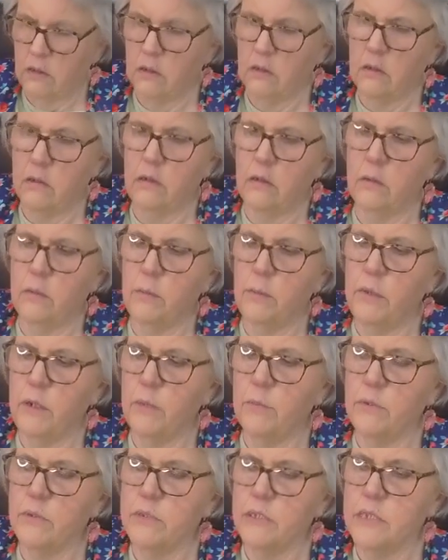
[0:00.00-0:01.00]
Now
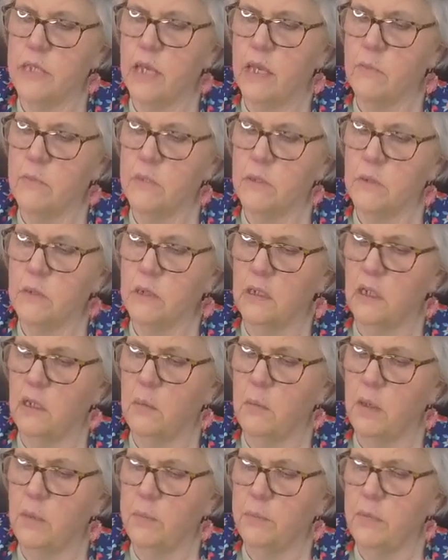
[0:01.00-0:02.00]
remember, Sam's going to
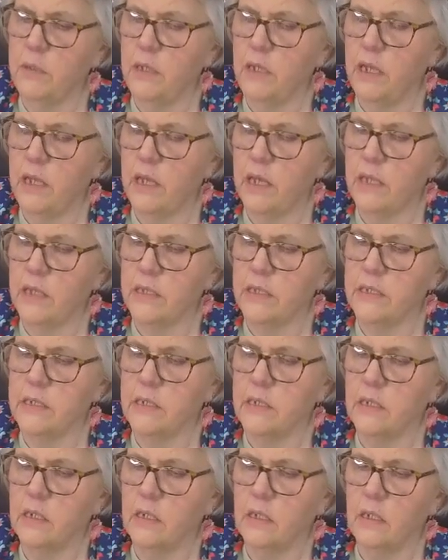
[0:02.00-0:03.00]
come up next.